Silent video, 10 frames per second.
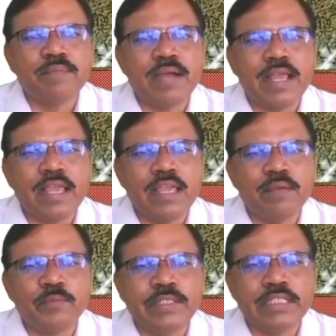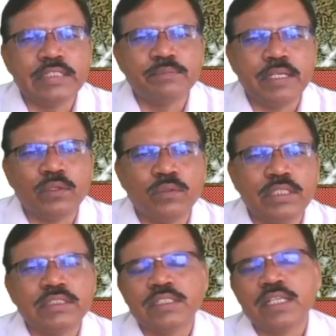by F with respect to
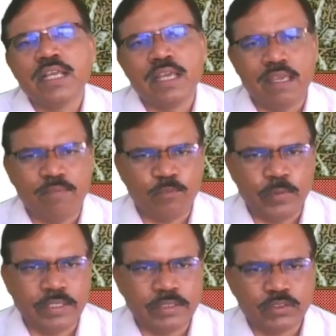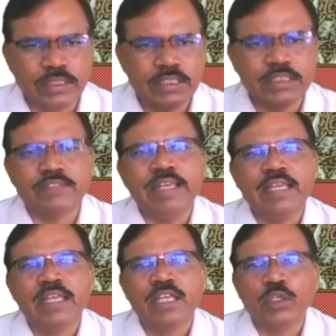this F1. So in this
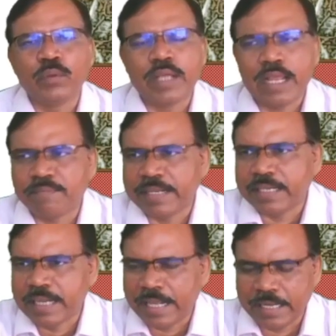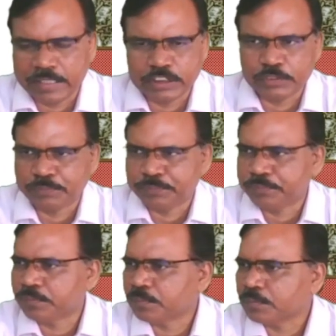way you can find direction.
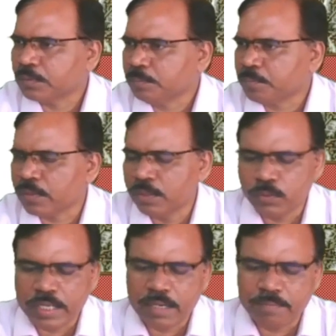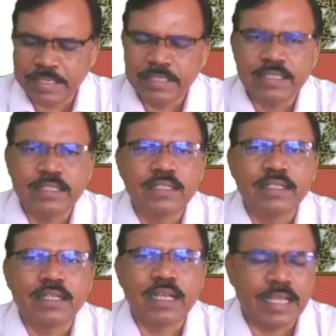You can find
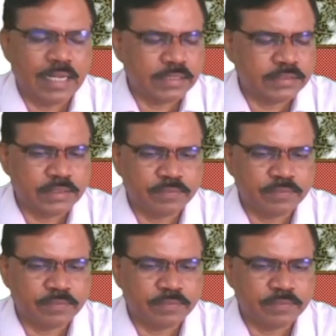direction.